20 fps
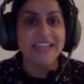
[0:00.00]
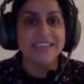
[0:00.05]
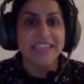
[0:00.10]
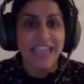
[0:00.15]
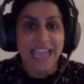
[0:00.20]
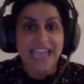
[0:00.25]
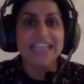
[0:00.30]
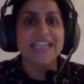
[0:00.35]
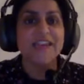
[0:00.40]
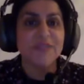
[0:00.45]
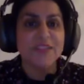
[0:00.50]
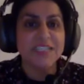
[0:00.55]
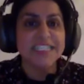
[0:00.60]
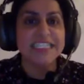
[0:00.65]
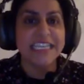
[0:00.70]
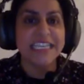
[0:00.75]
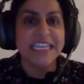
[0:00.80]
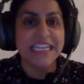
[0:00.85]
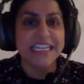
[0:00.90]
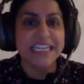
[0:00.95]
they had ever
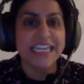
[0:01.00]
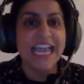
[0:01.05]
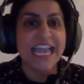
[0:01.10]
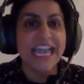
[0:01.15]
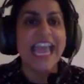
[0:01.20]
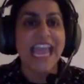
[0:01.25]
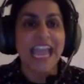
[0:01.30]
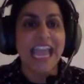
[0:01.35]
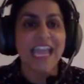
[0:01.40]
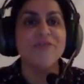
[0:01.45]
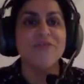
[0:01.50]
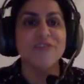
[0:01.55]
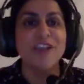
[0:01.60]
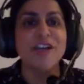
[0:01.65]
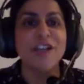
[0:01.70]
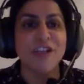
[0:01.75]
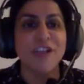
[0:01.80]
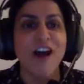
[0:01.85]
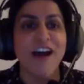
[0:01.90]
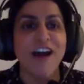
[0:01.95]
seen in
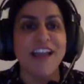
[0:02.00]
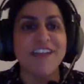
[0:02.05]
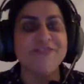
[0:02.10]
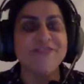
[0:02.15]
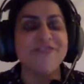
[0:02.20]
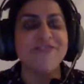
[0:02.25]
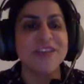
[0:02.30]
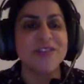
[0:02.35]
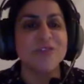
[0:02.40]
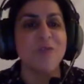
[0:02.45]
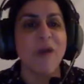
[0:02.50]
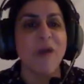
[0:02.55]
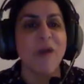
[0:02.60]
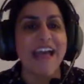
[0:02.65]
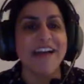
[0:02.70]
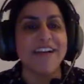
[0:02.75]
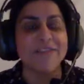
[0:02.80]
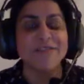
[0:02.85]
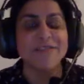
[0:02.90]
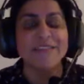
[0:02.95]
real life as
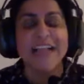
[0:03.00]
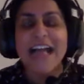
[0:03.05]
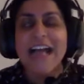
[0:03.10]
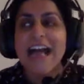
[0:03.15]
well.